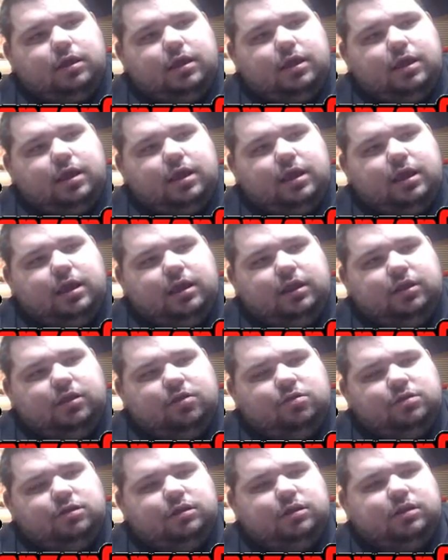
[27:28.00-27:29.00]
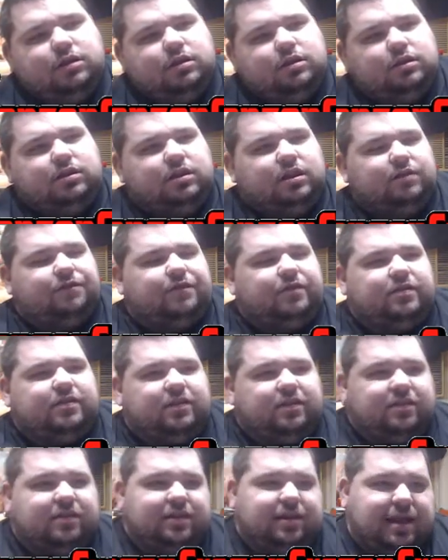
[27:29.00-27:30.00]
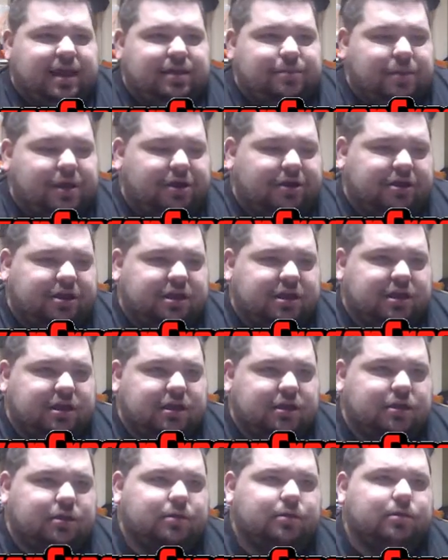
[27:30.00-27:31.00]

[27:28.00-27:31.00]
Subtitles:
And the only difference is the nightmare key